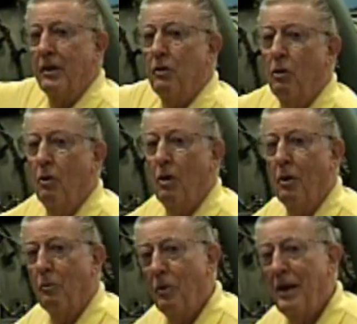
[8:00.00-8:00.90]
that go
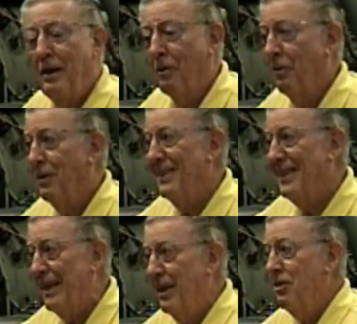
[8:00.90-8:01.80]
around
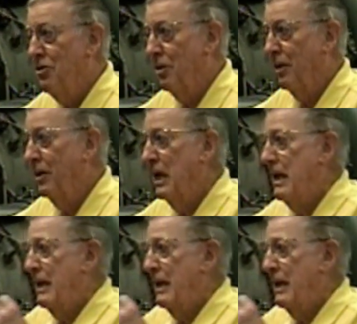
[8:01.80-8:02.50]
the engine